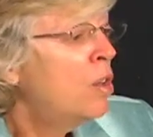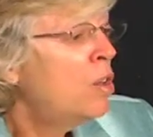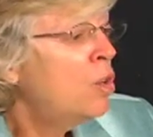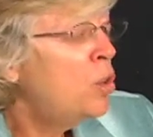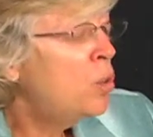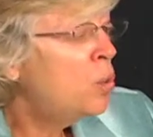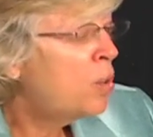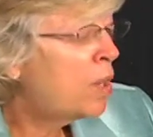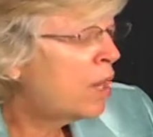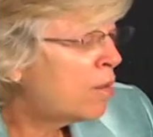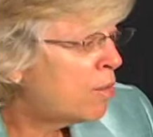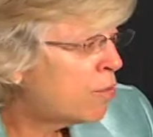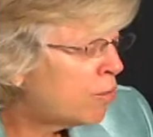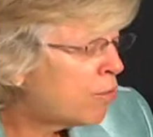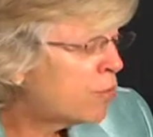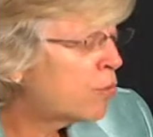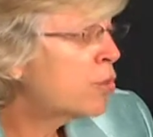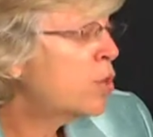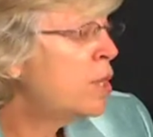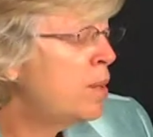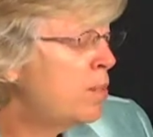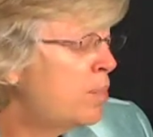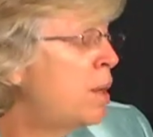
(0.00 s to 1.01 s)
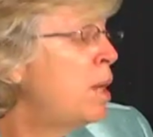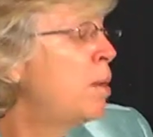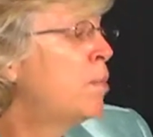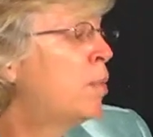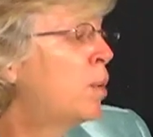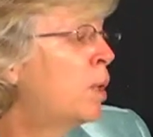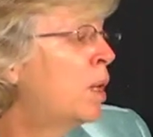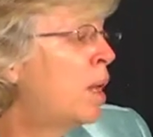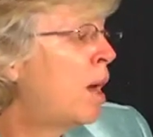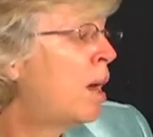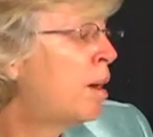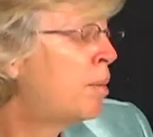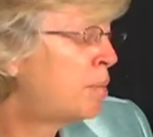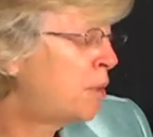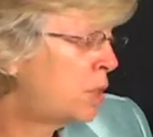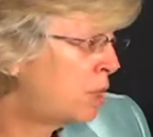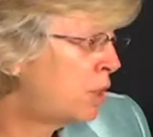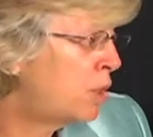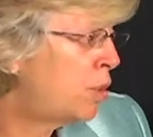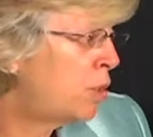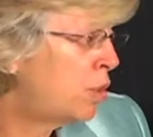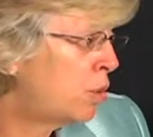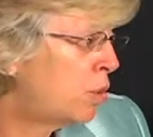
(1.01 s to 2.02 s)
you can free people up
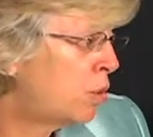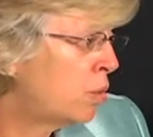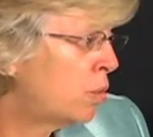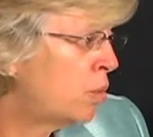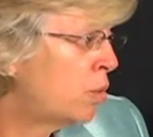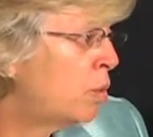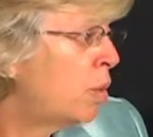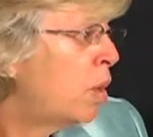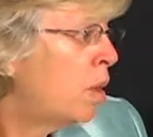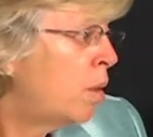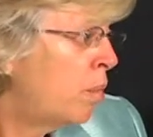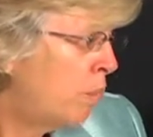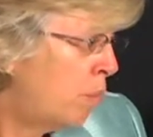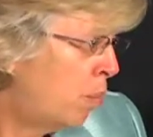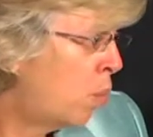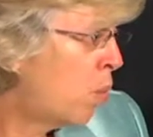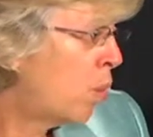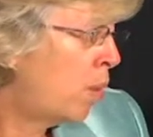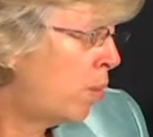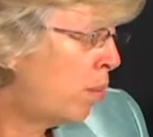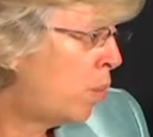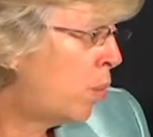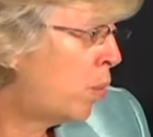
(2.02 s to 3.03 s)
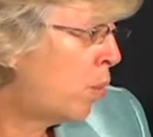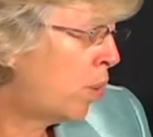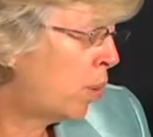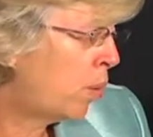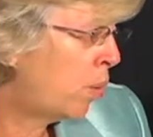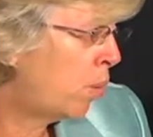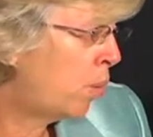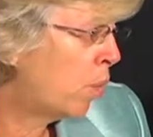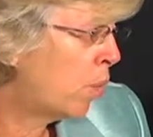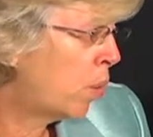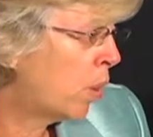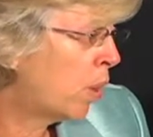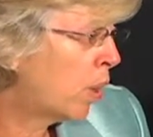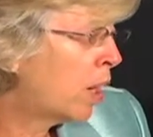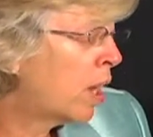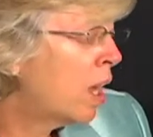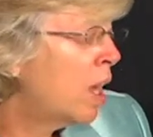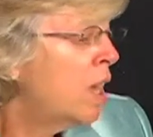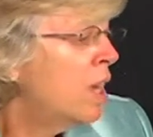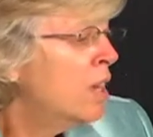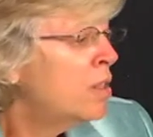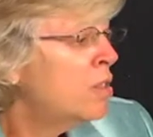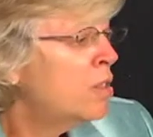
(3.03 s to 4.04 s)
to do more important work.
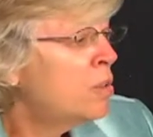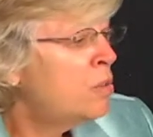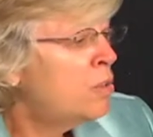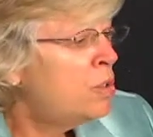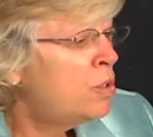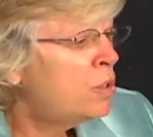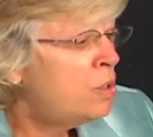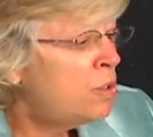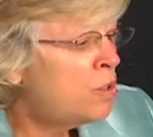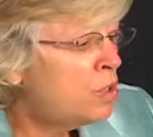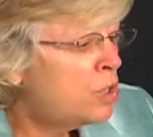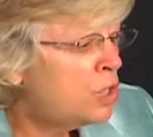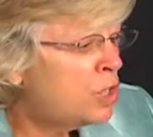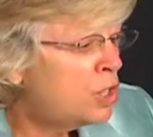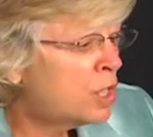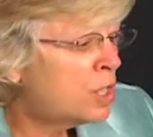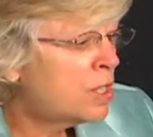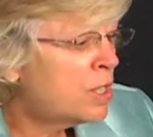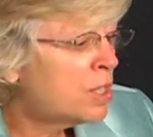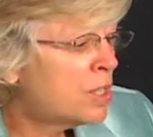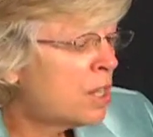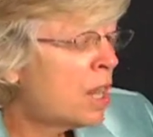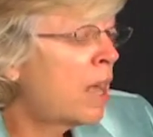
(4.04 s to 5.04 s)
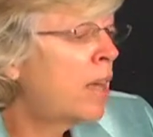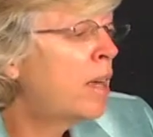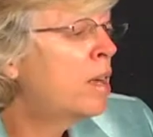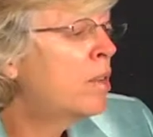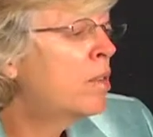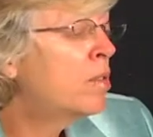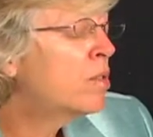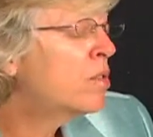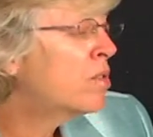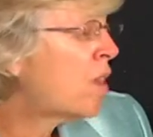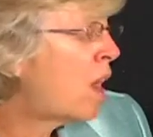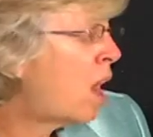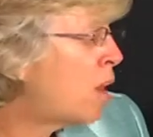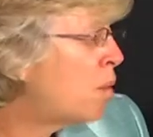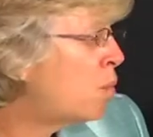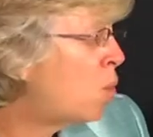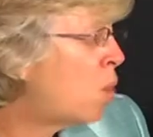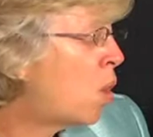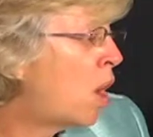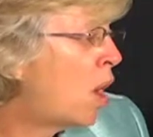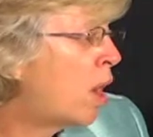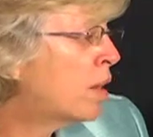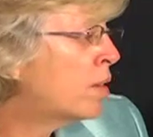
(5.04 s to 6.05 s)
So just like
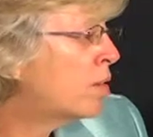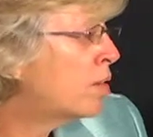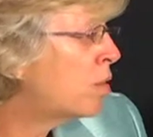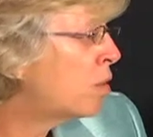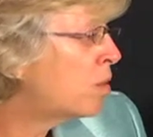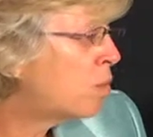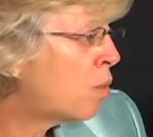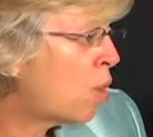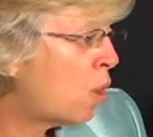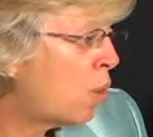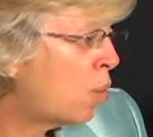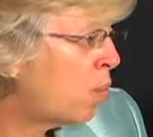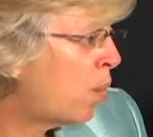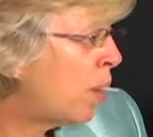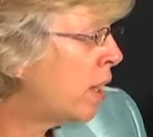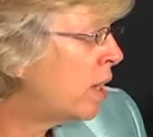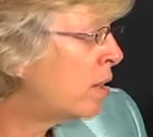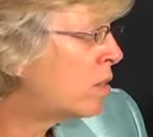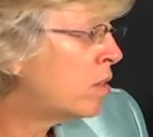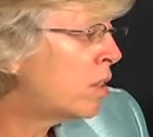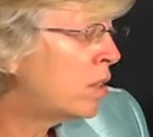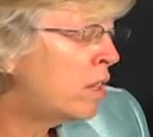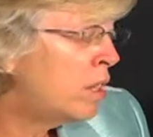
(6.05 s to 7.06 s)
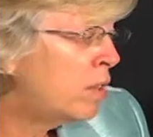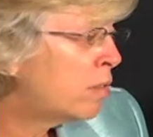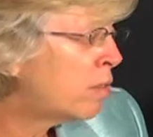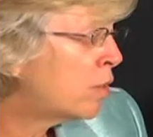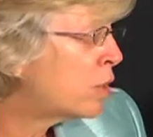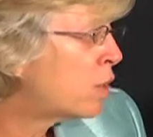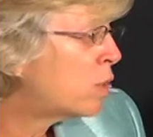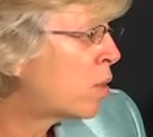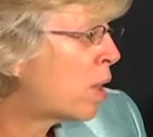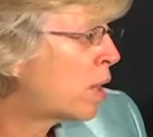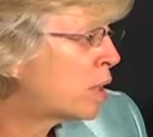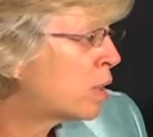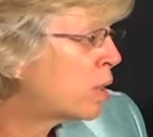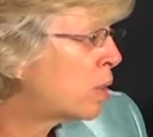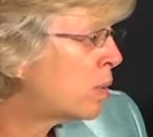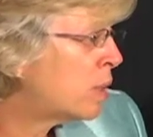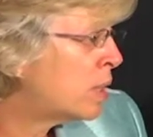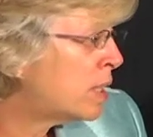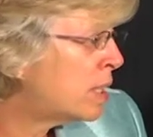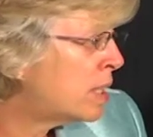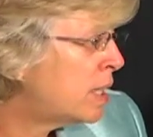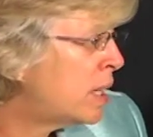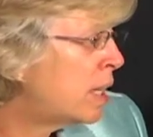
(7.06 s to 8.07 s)
sidewalks and roadways and infrastructure
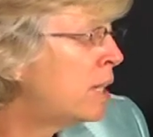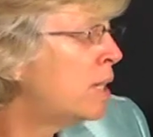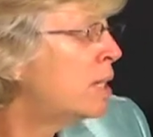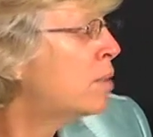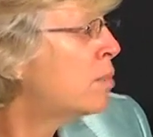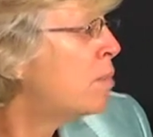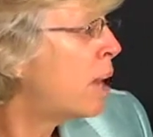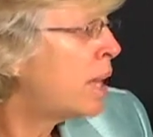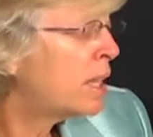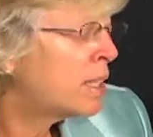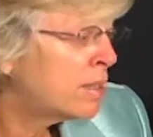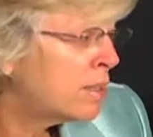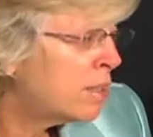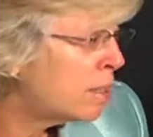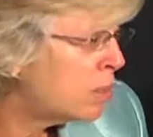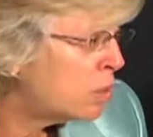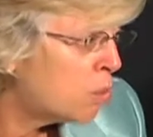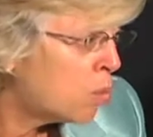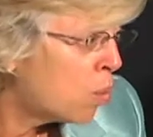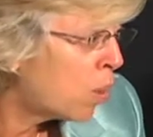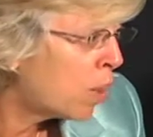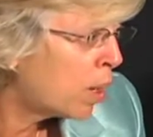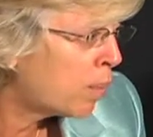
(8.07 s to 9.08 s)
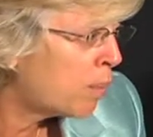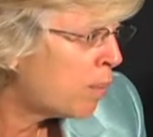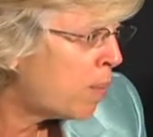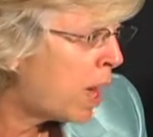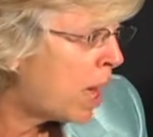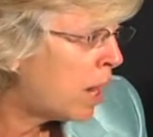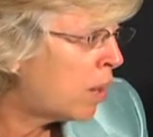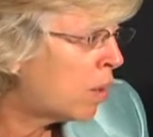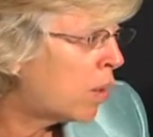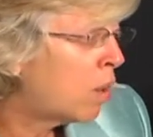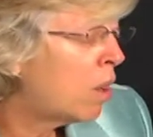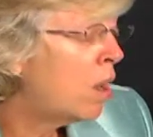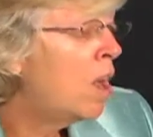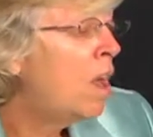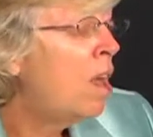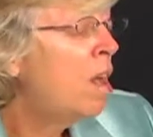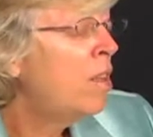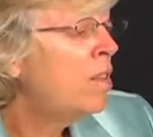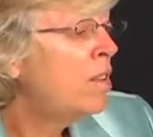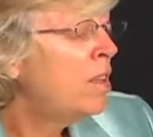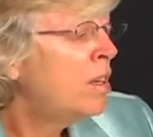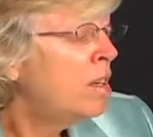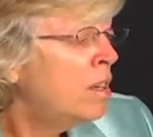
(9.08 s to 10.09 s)
in cities make cities work better,
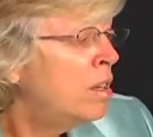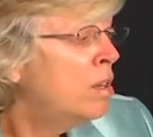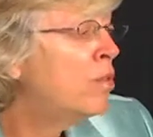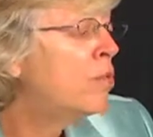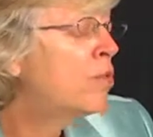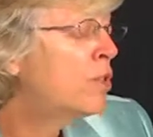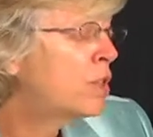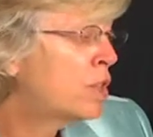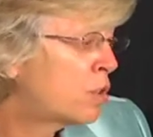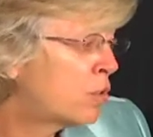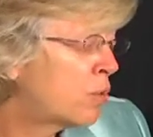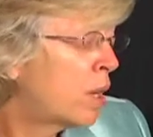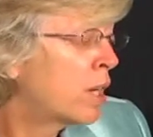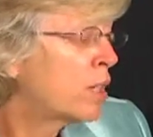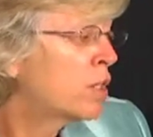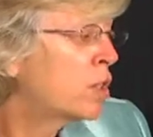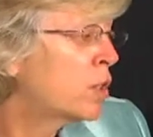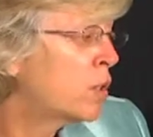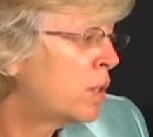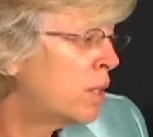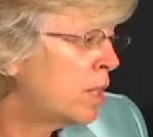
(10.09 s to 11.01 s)
the infrastructure